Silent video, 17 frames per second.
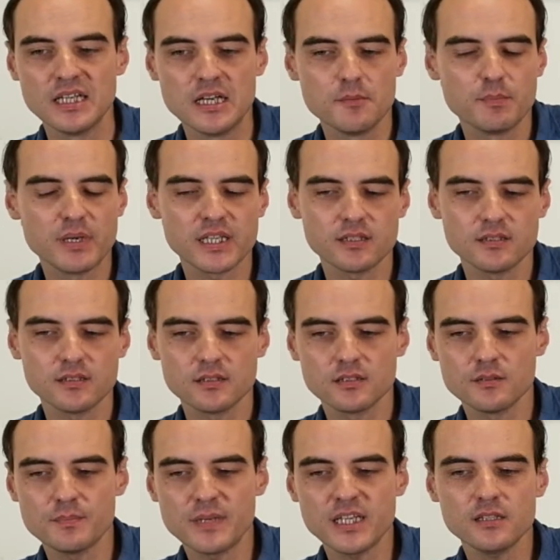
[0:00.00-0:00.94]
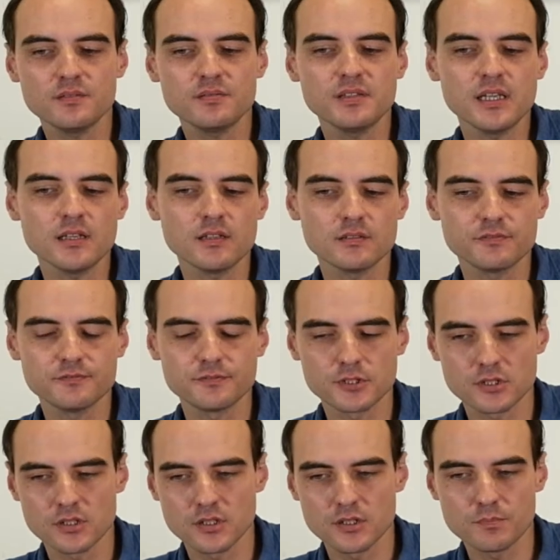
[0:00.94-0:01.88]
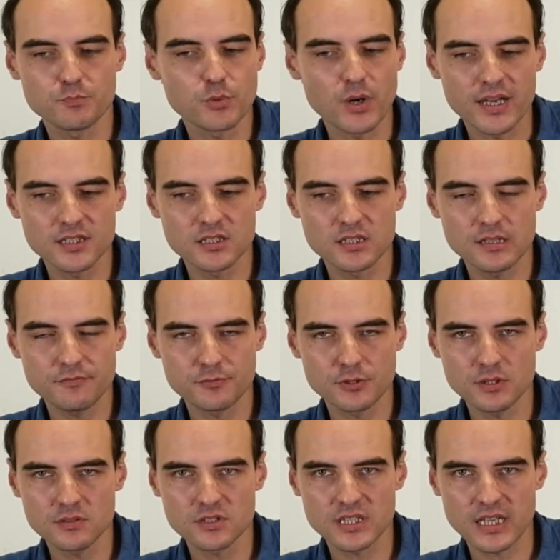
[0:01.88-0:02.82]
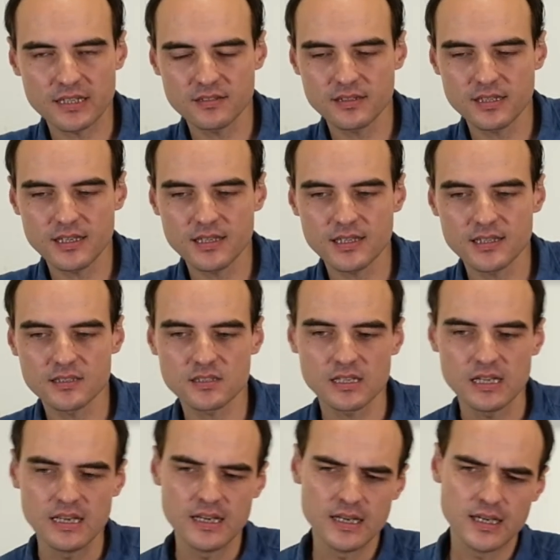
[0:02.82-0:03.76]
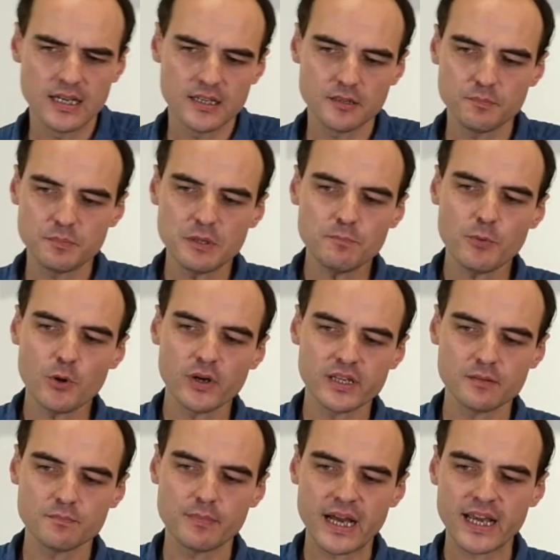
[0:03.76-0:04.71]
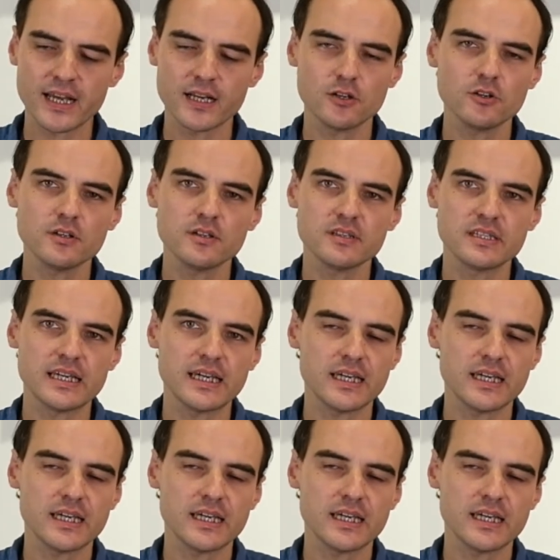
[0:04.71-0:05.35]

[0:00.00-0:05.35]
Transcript: But the main thing for the price difference, I think, is the people in Bacanoy,